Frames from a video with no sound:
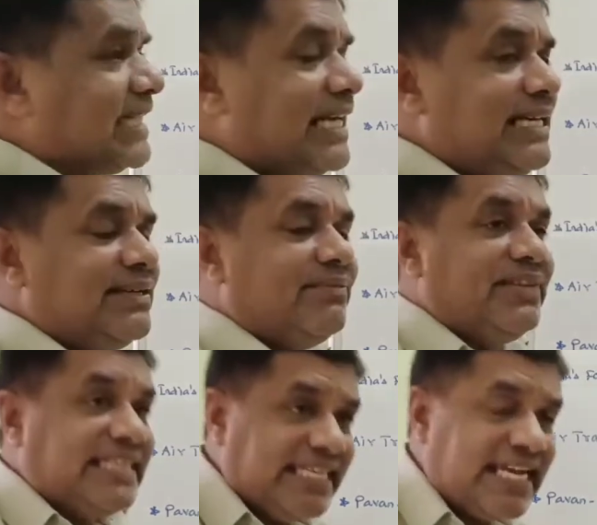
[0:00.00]
trade,
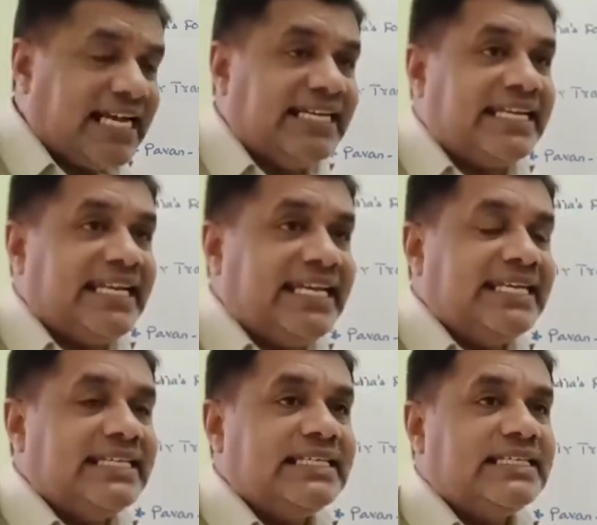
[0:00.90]
within a country,
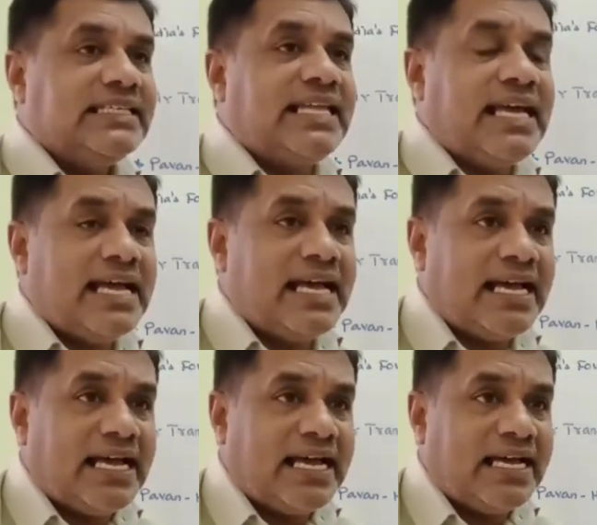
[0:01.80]

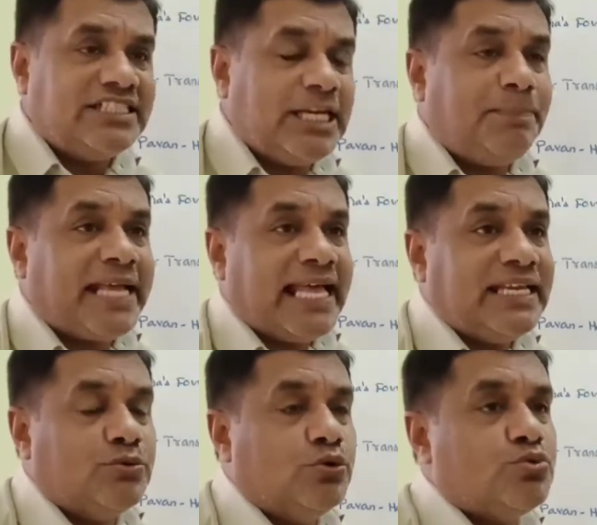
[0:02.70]
the ship
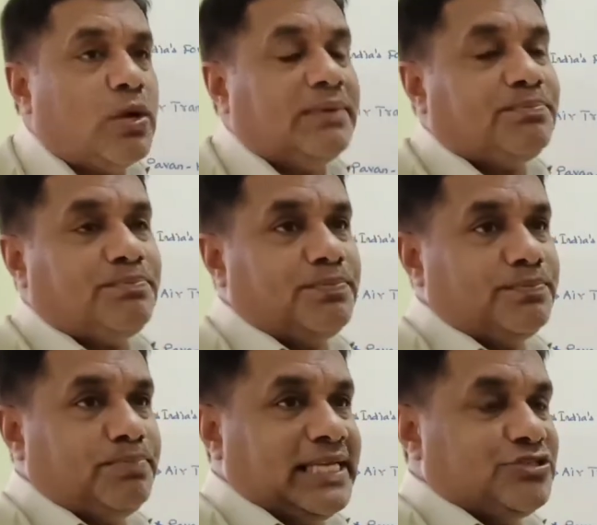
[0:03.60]
carry goods one
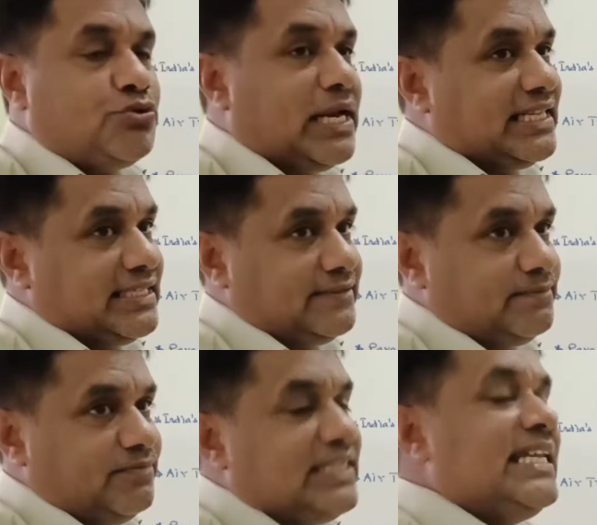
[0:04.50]
place to another.
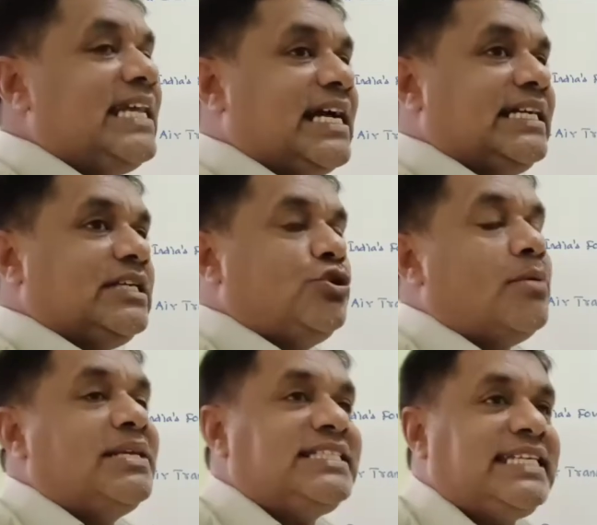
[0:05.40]
Within a country,
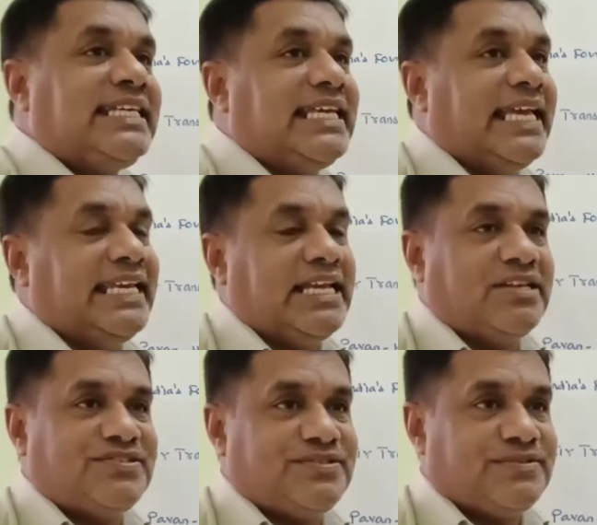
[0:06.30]
domestic
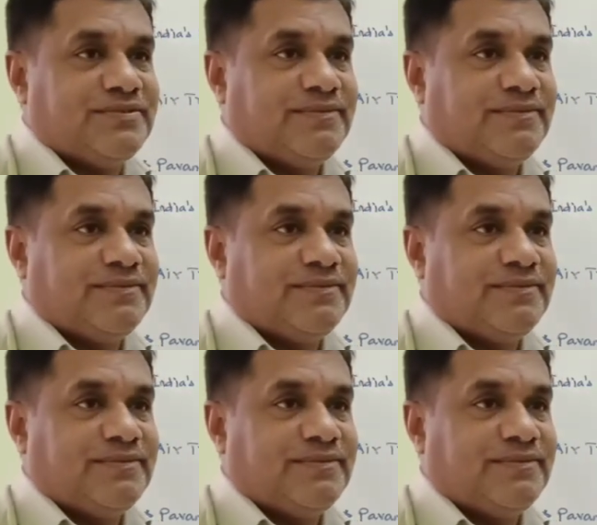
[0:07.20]
areas.